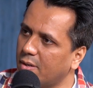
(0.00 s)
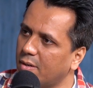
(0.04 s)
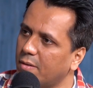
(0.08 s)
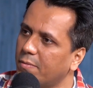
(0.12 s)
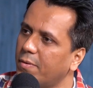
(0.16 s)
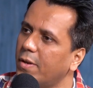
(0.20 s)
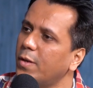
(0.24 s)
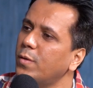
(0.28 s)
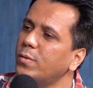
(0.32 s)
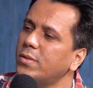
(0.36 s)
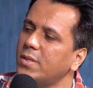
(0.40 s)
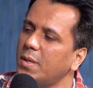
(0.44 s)

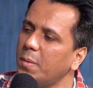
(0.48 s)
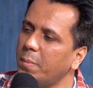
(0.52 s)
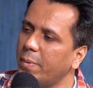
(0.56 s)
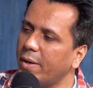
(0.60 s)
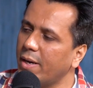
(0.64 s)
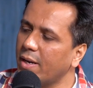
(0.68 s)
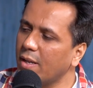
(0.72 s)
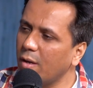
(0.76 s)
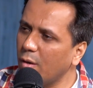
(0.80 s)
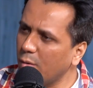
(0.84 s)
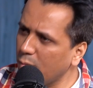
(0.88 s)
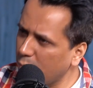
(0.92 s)
When you say
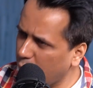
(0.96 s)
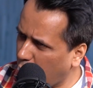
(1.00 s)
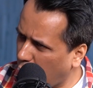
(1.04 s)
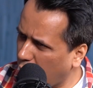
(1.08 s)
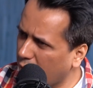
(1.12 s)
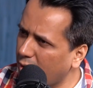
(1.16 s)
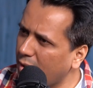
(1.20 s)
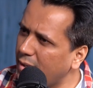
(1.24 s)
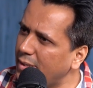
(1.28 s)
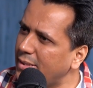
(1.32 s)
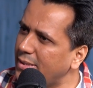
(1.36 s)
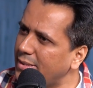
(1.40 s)
breakdown,
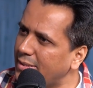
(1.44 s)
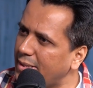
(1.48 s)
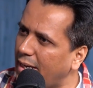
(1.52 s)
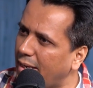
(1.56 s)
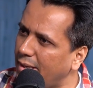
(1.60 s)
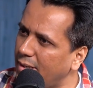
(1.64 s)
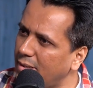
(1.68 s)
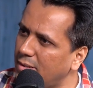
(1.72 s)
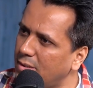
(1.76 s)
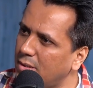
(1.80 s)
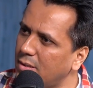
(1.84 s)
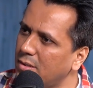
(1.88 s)
what are these
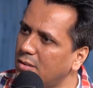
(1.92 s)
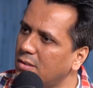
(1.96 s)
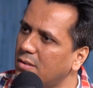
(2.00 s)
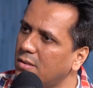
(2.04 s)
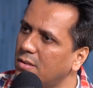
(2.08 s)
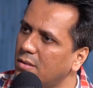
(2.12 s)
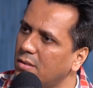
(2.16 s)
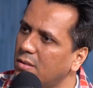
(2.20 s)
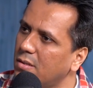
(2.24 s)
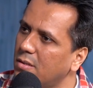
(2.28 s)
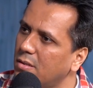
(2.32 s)
challenges?